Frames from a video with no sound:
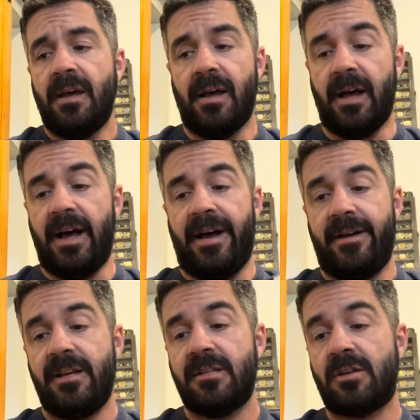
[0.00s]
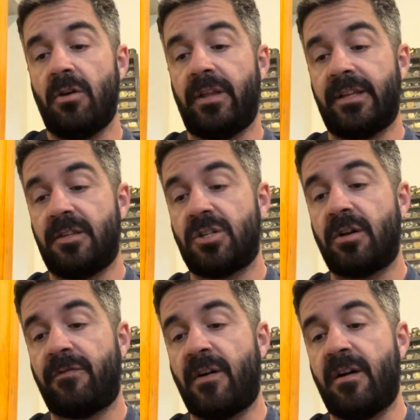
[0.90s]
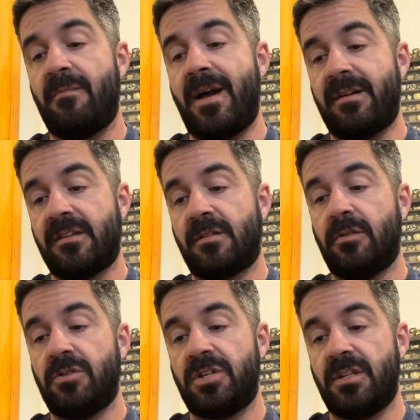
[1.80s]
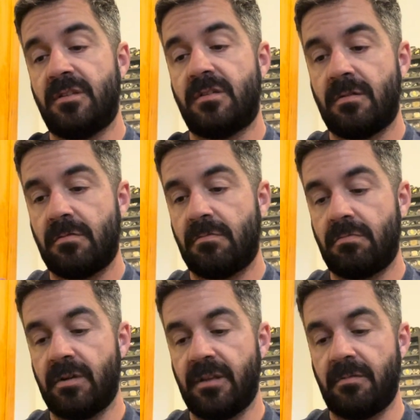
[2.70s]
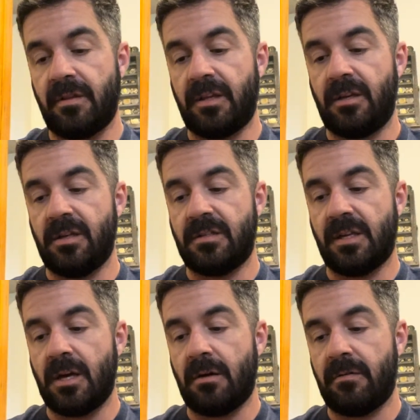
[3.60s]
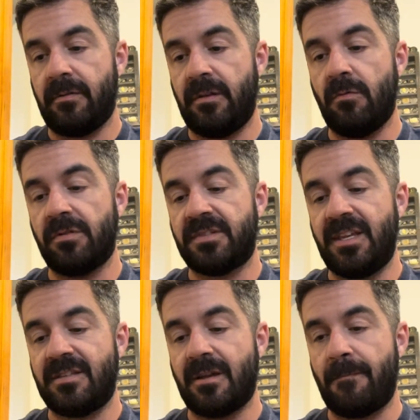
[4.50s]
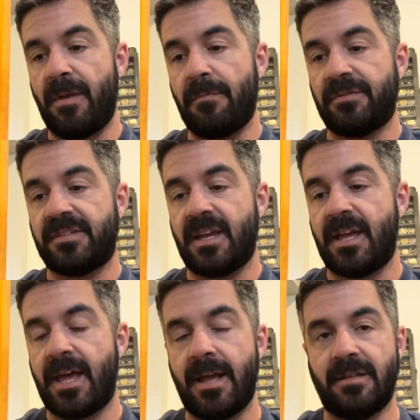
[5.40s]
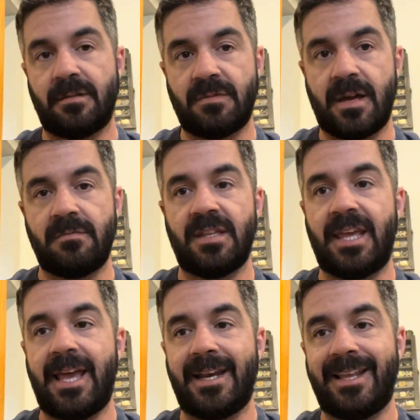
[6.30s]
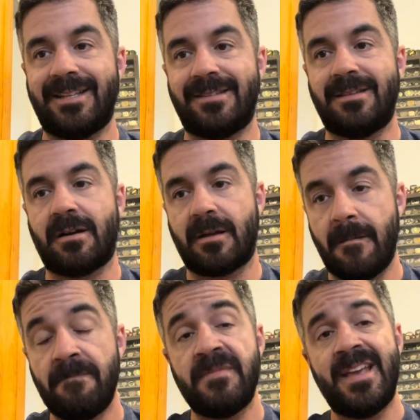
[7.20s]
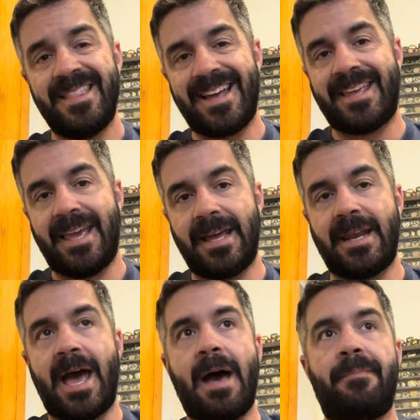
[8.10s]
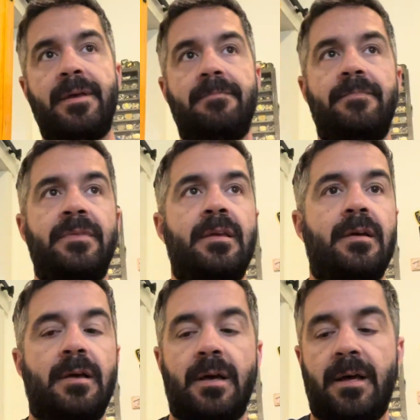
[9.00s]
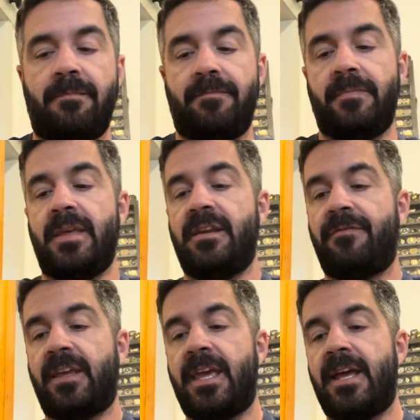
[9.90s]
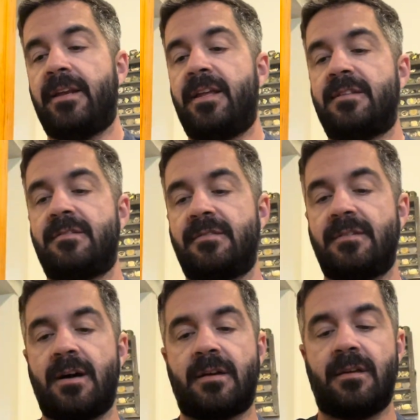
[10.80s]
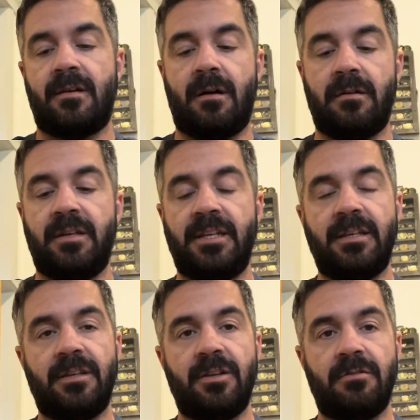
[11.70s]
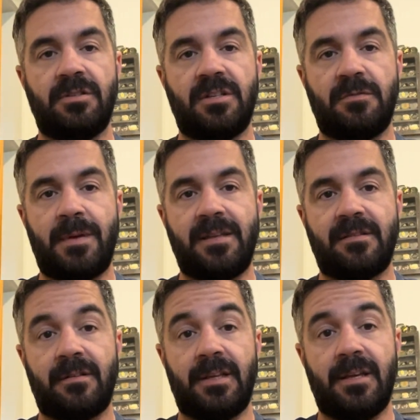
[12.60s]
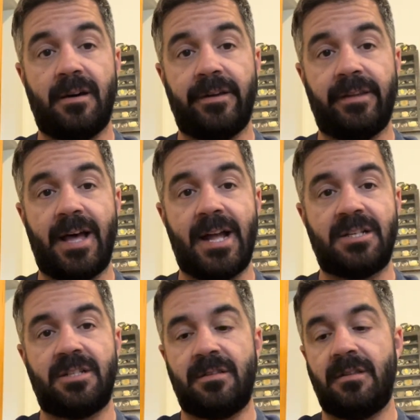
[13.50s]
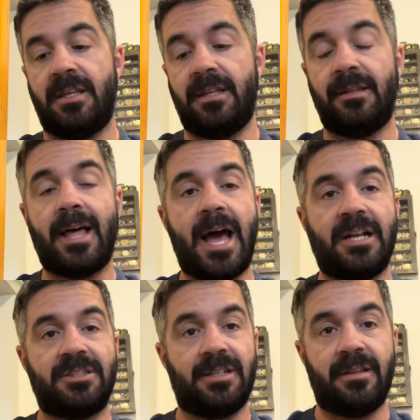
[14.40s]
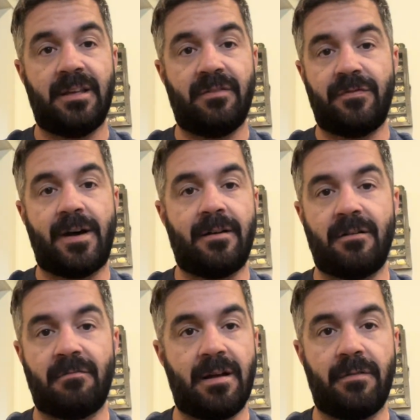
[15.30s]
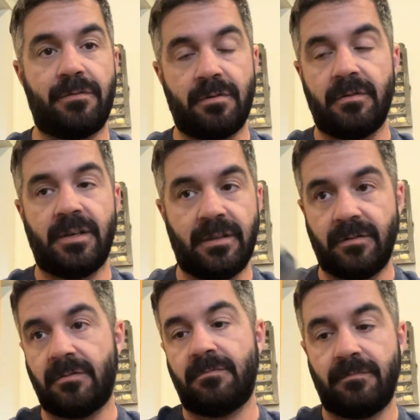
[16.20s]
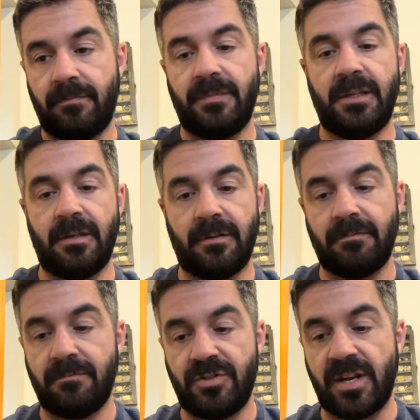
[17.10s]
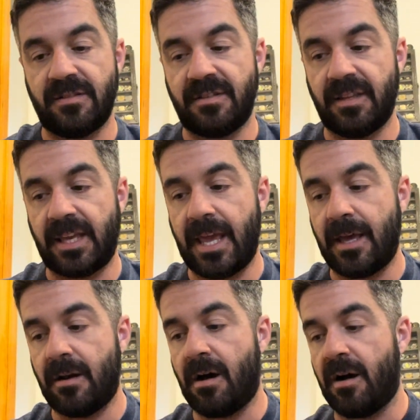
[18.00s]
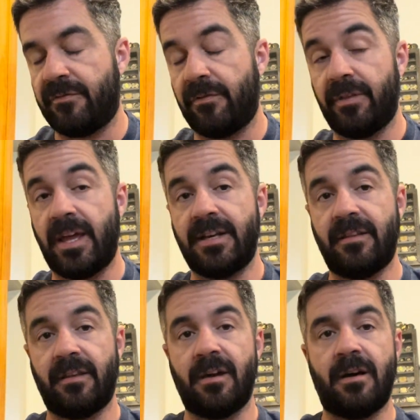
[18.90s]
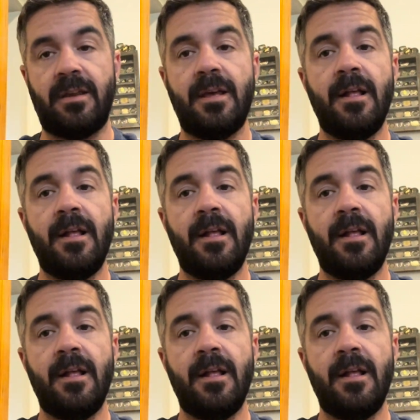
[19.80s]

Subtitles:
So like, the Surefire mounting solutions, really good to go. You will see some people say, hey, sometimes the can gets stuck. That can happen. And if the can gets stuck, all you need to do is just basically unlatch the latch and then fire around through it, and it'll, jettison the can off of the end of the gun.